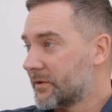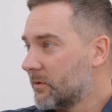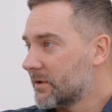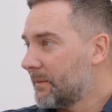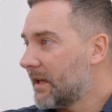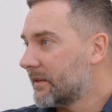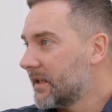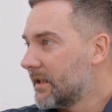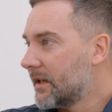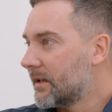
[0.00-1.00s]
talked about
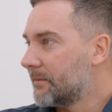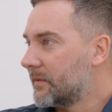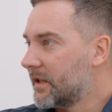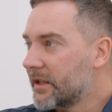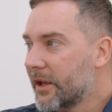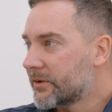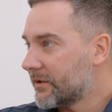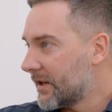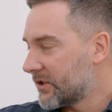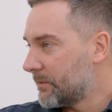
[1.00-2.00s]
the
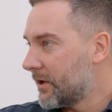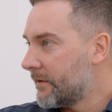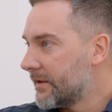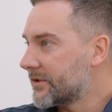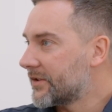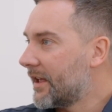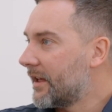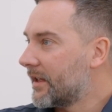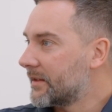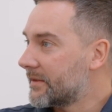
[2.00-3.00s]
user experience
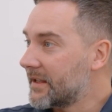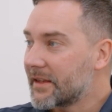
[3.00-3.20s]
and the